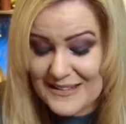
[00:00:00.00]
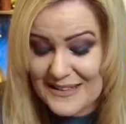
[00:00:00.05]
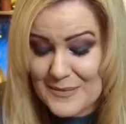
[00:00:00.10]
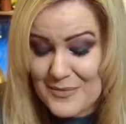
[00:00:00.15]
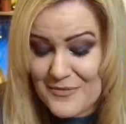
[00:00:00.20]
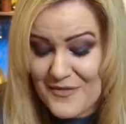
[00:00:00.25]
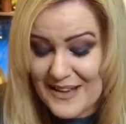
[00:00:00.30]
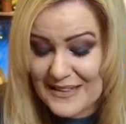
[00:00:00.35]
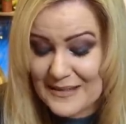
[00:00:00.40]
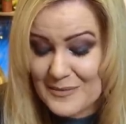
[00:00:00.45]
See
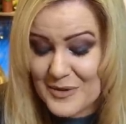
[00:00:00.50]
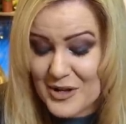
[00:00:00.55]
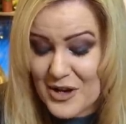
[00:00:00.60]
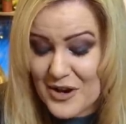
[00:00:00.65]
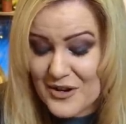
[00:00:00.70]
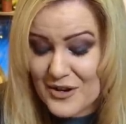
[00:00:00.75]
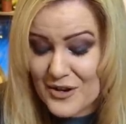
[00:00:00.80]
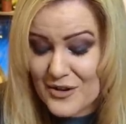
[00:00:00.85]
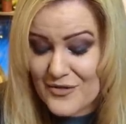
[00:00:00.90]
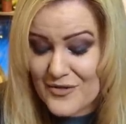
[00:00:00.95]
Professor
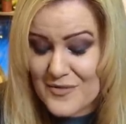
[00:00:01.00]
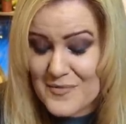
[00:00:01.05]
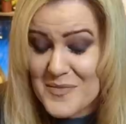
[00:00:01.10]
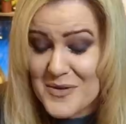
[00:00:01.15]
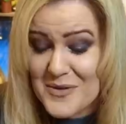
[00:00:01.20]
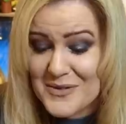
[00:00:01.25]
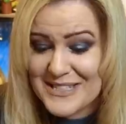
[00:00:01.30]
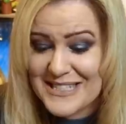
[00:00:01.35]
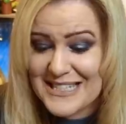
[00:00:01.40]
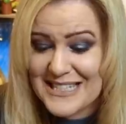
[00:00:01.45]
McGonagall for
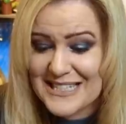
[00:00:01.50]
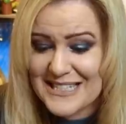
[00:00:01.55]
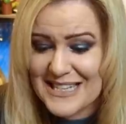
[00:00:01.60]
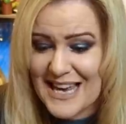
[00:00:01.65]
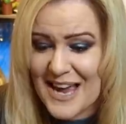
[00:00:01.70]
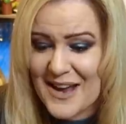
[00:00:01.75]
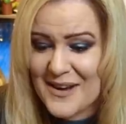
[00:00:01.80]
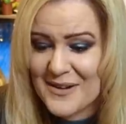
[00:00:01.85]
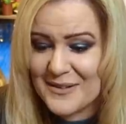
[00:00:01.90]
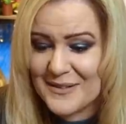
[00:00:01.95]
more
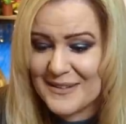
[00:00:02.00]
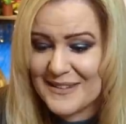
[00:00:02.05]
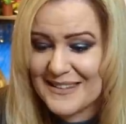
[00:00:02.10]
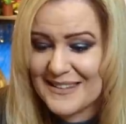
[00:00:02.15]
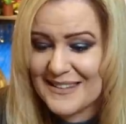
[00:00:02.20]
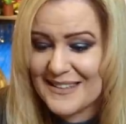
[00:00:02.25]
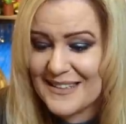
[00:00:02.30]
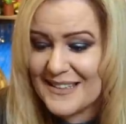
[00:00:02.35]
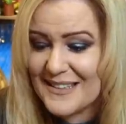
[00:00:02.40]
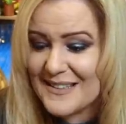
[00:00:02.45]
details.